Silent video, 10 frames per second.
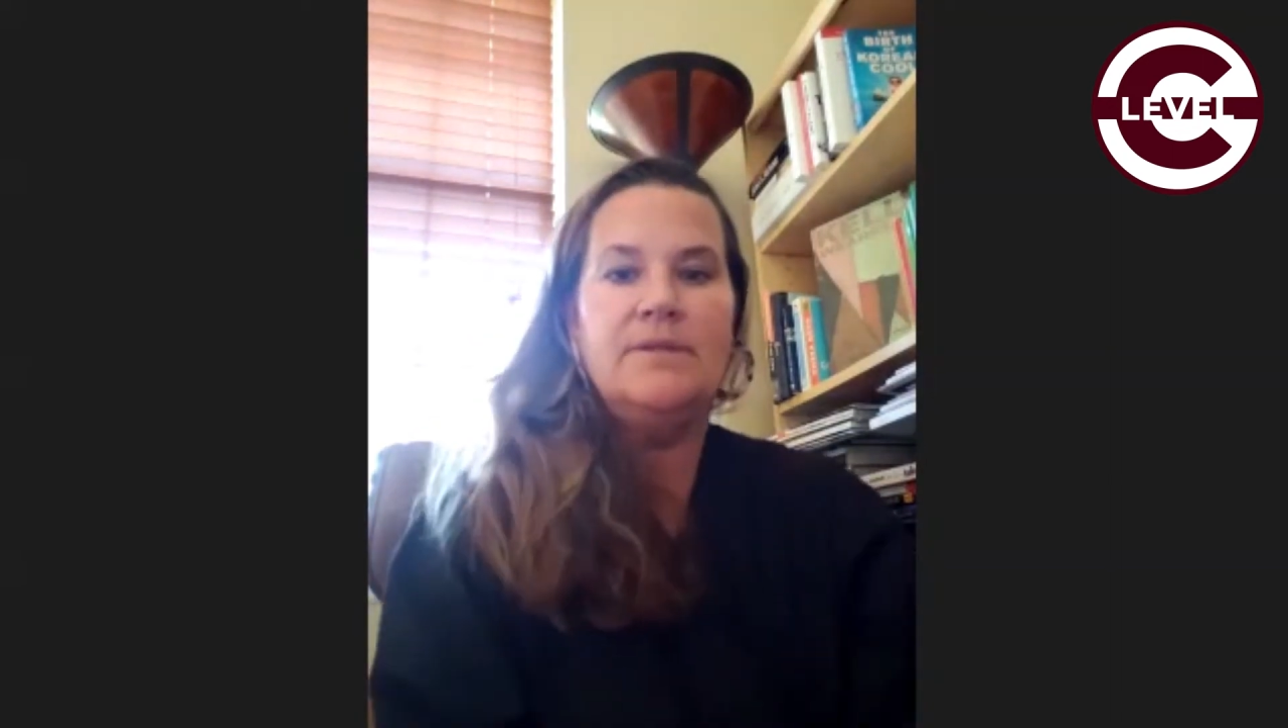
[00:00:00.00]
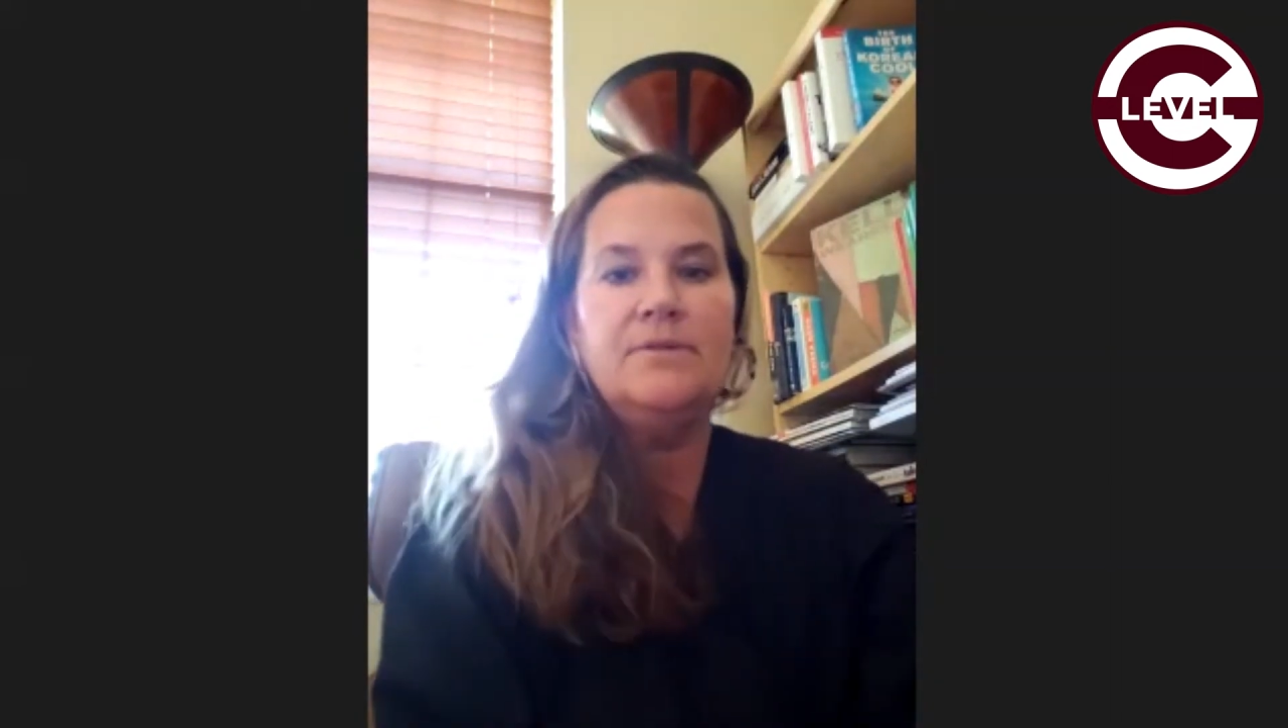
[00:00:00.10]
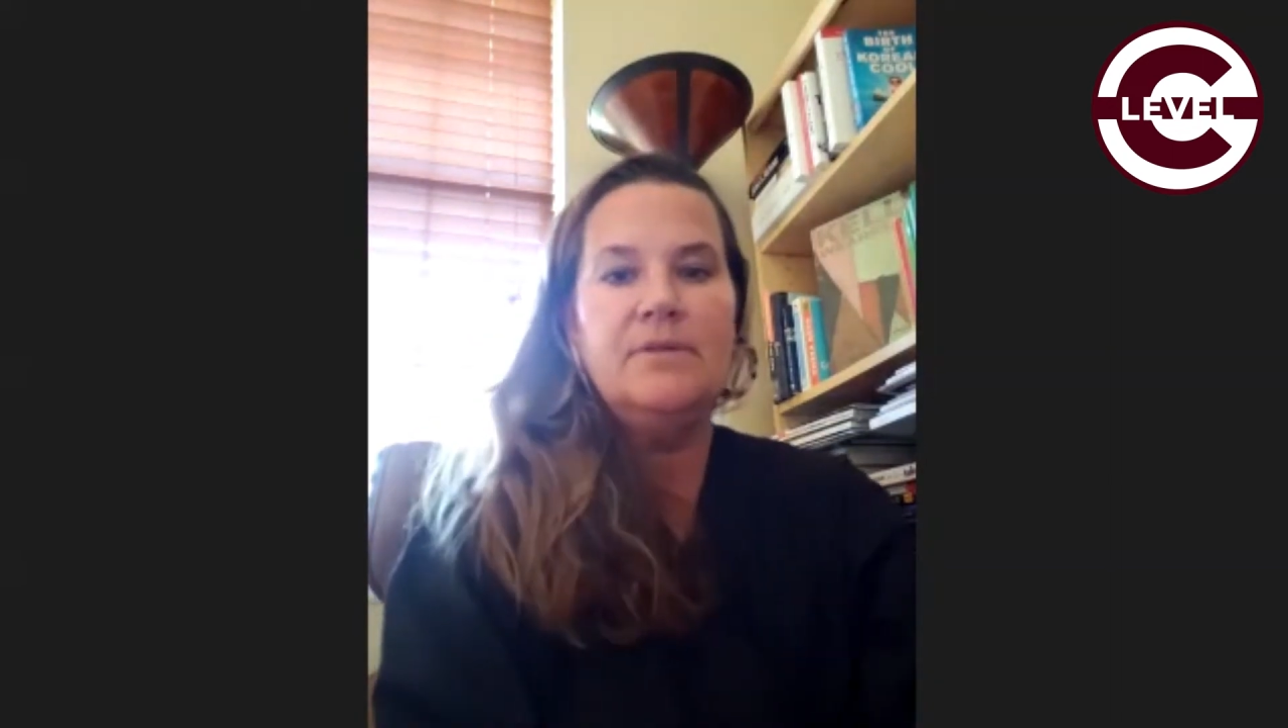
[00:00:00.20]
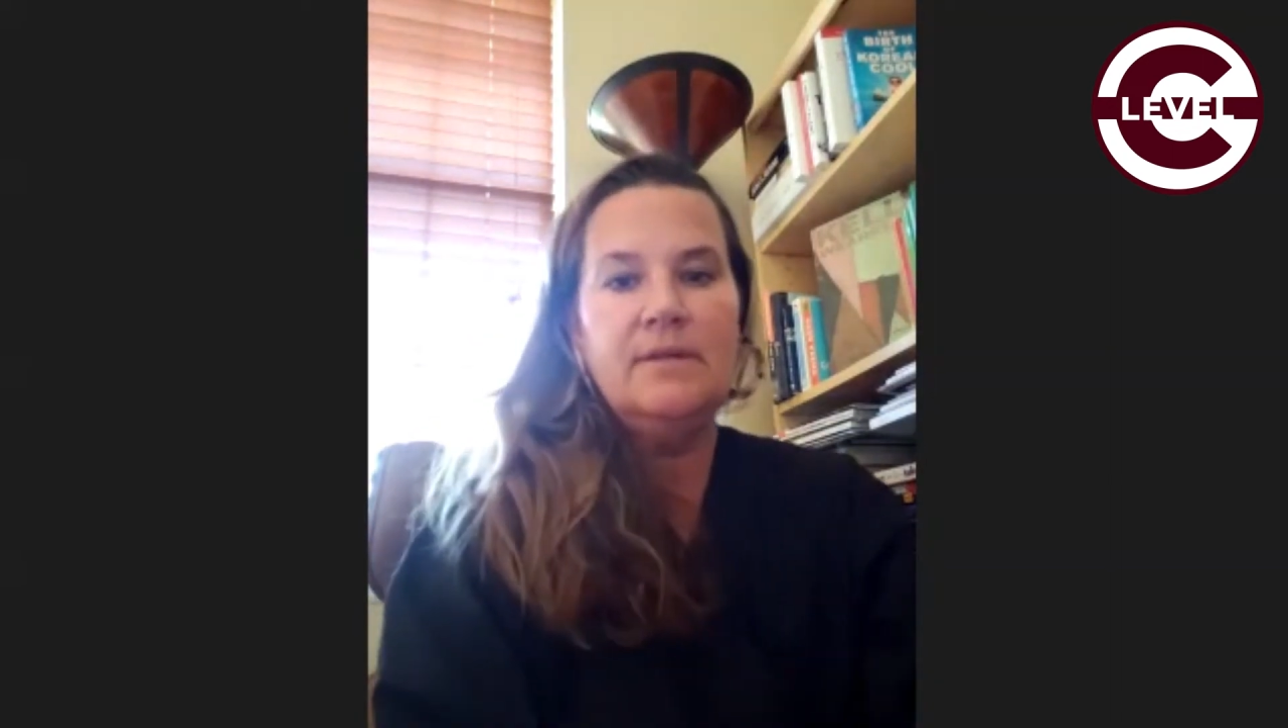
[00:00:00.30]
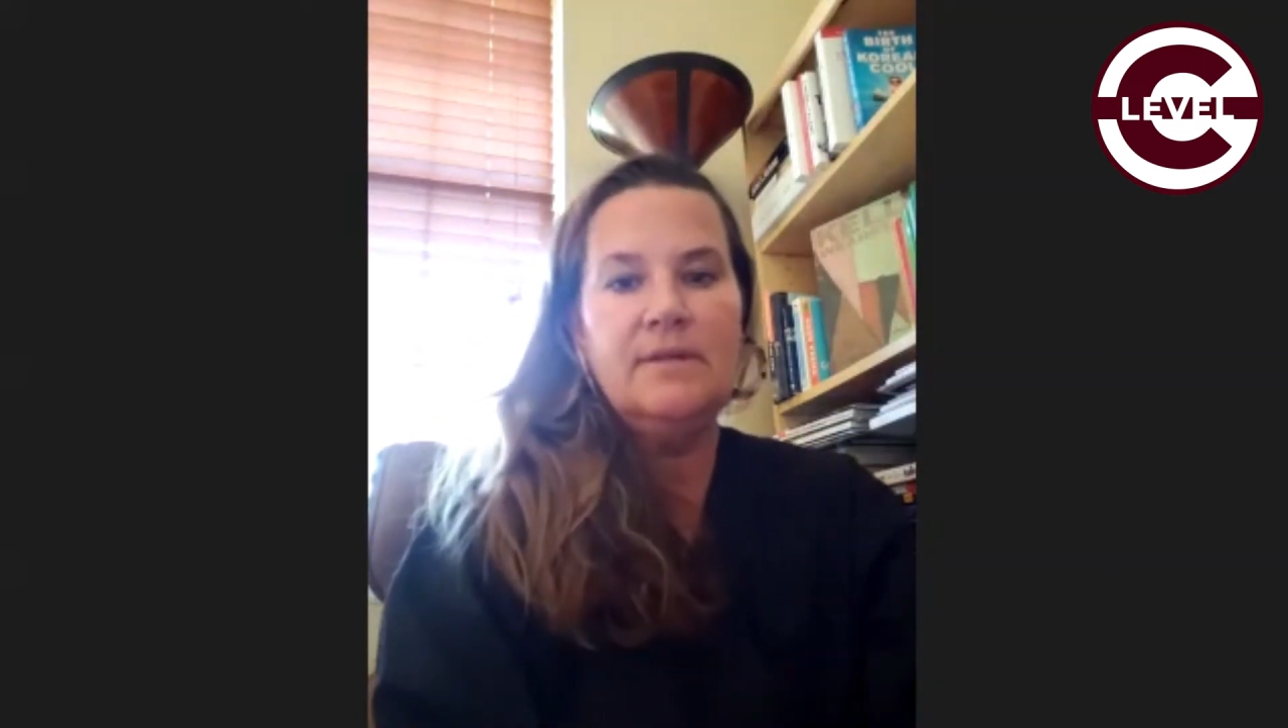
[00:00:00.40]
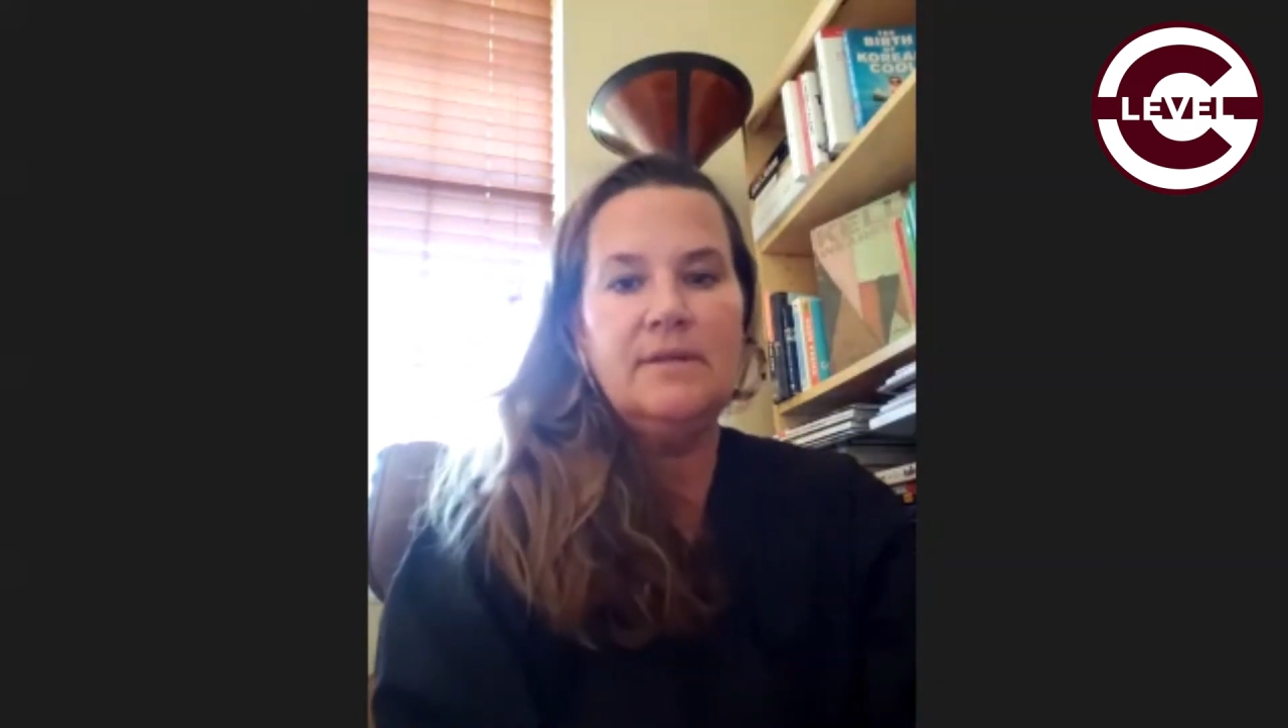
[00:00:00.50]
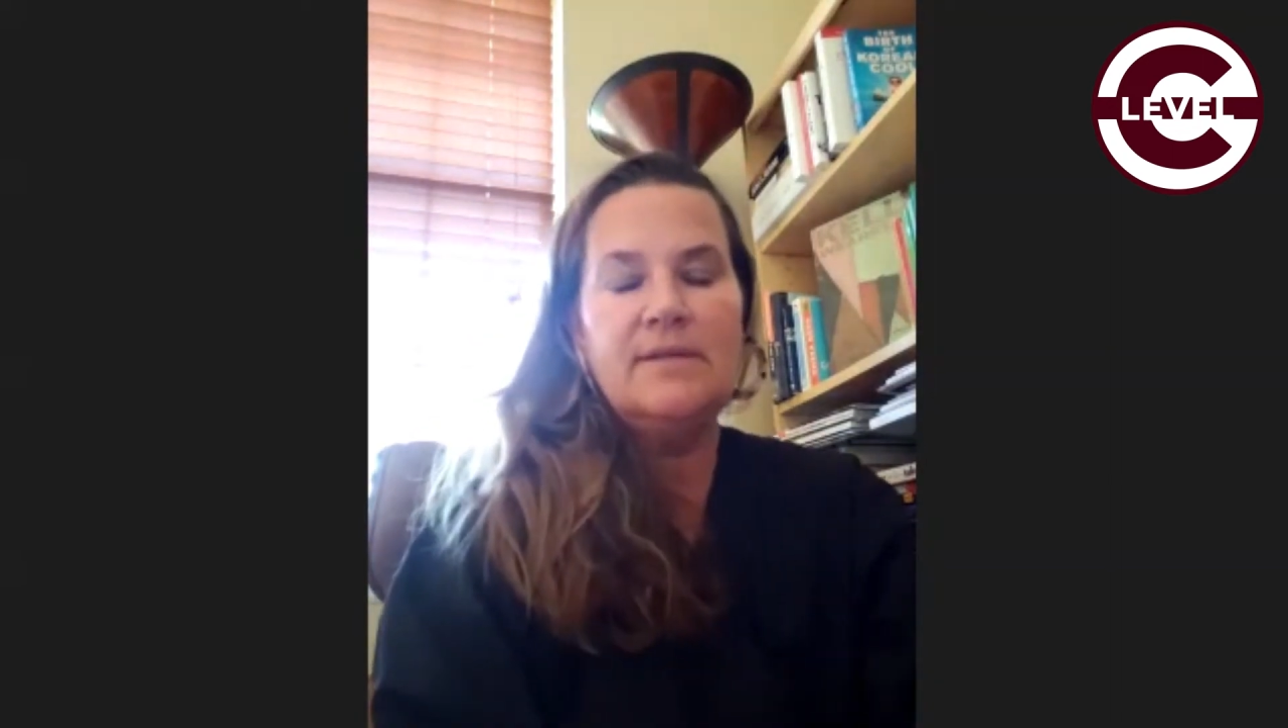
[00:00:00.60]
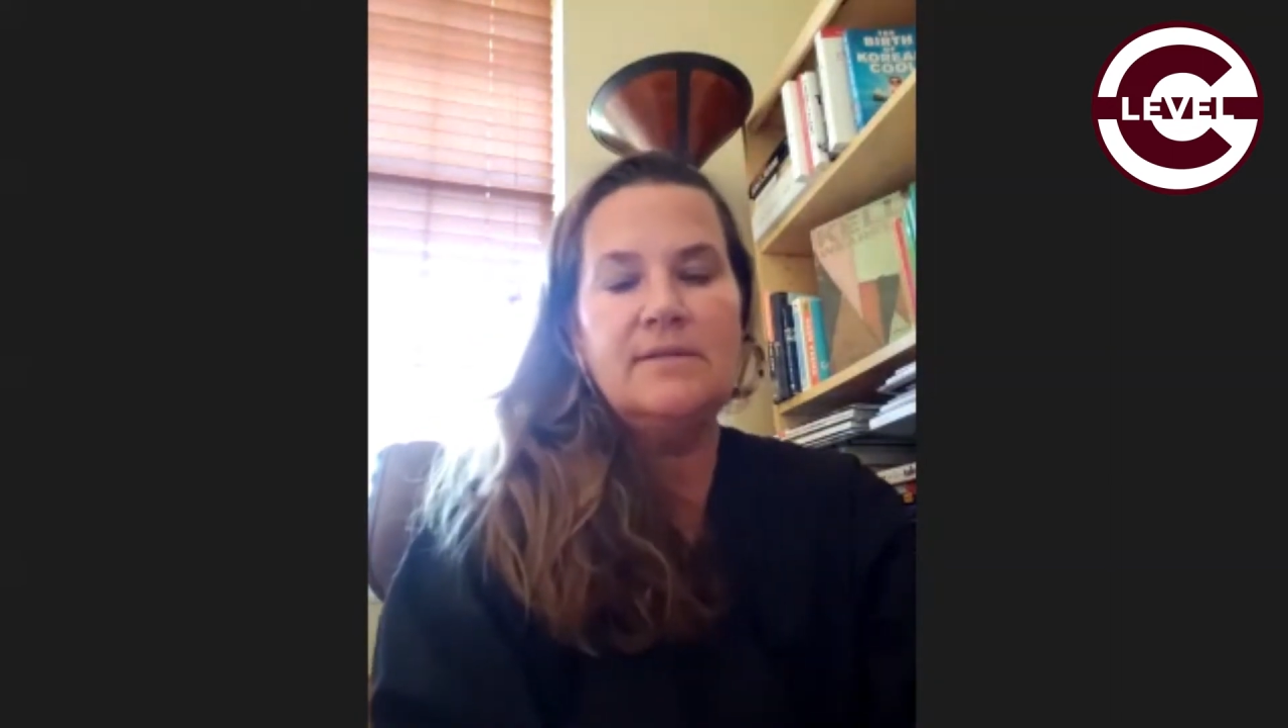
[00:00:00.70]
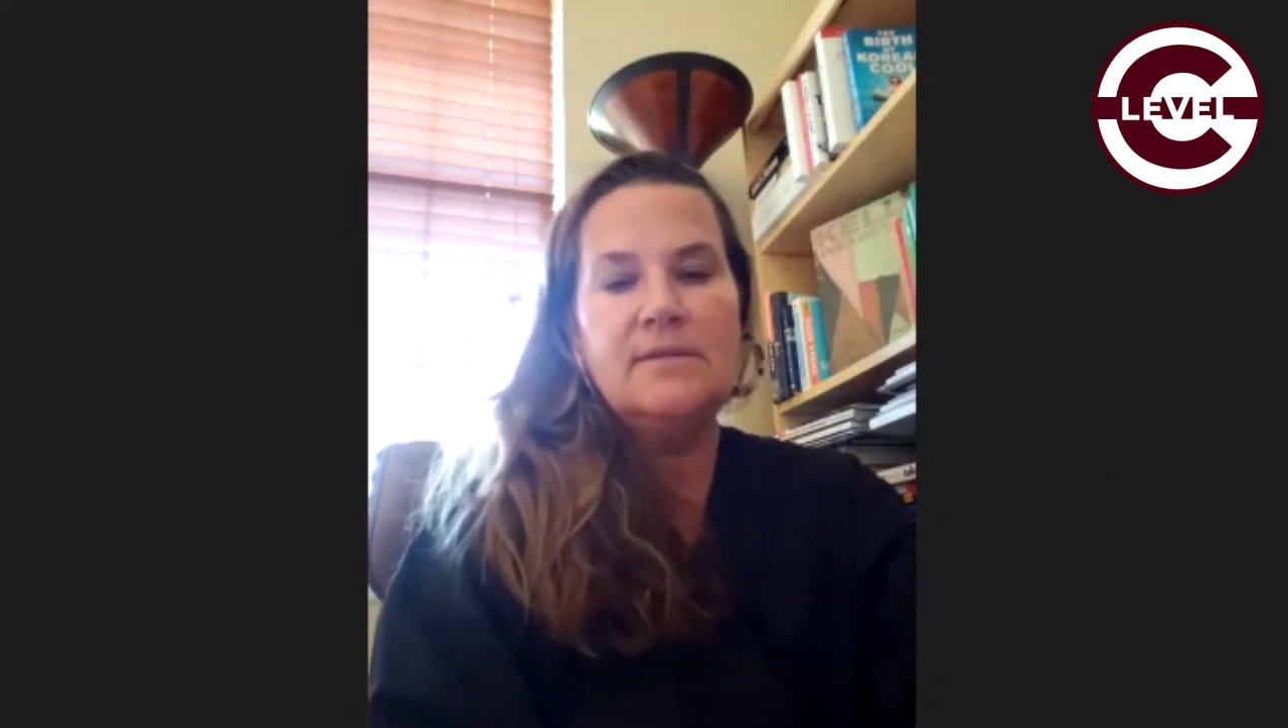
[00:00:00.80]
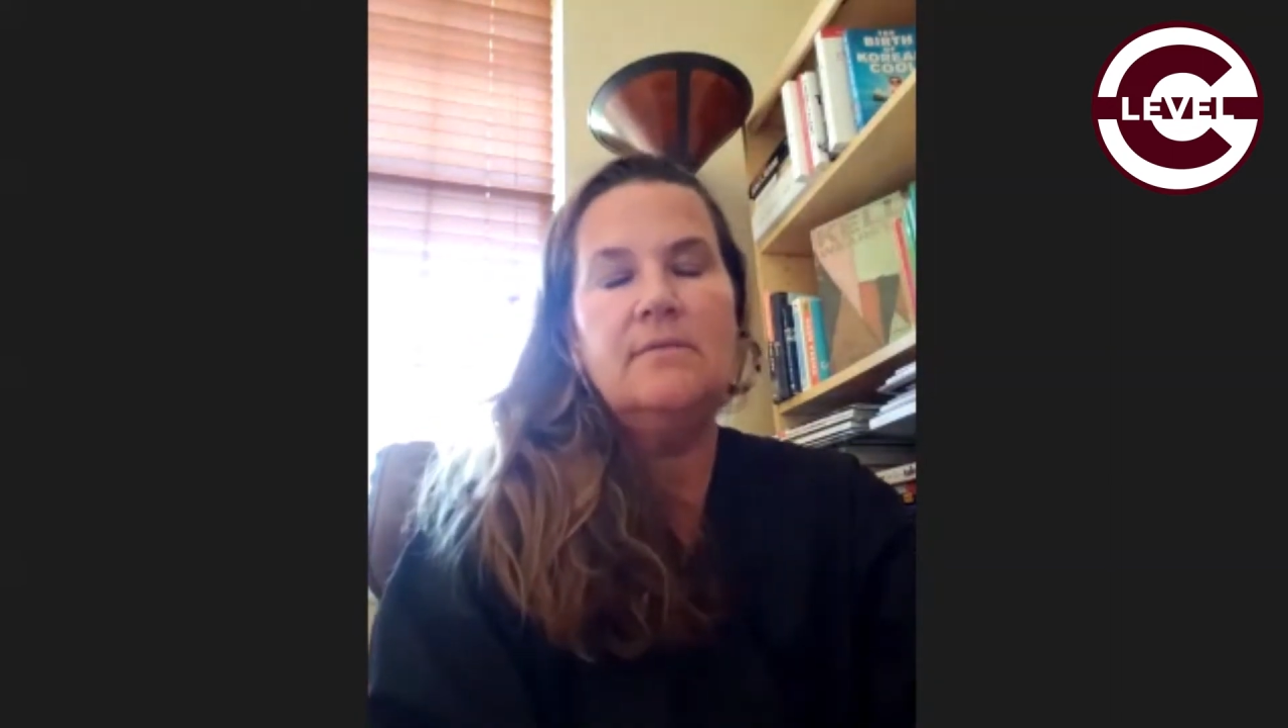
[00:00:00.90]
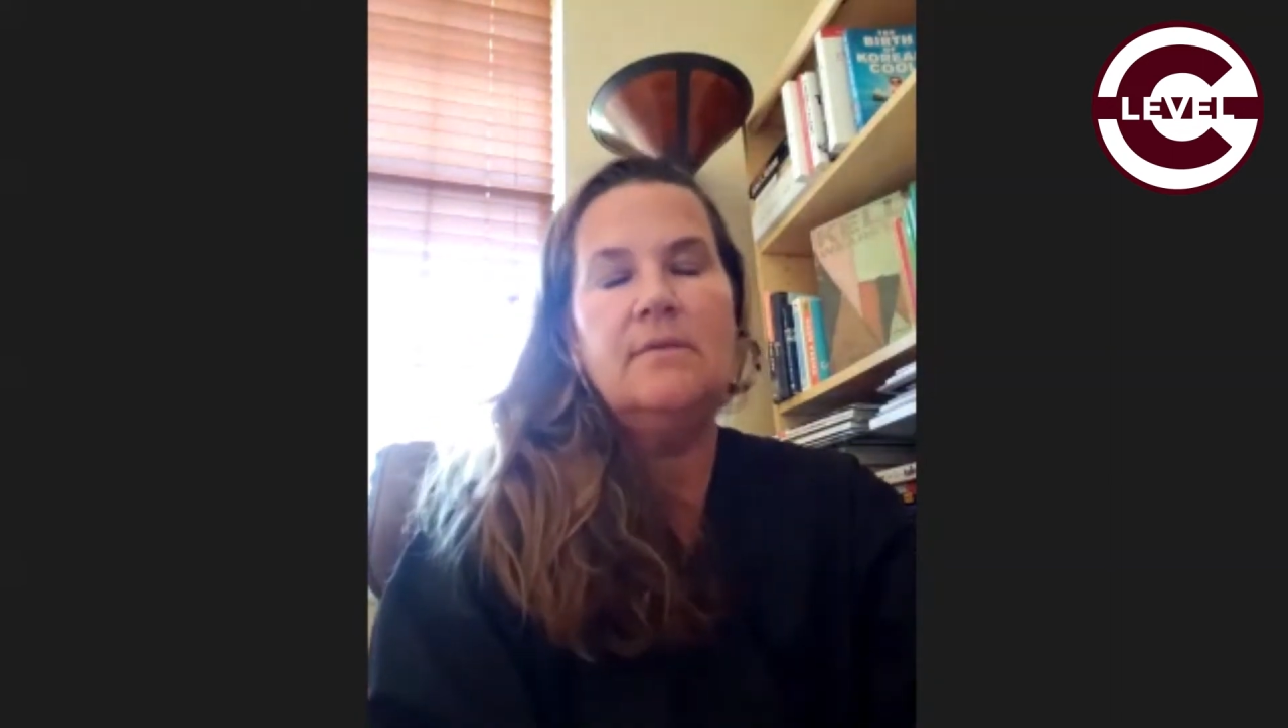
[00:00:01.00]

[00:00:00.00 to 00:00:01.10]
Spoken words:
do think that that's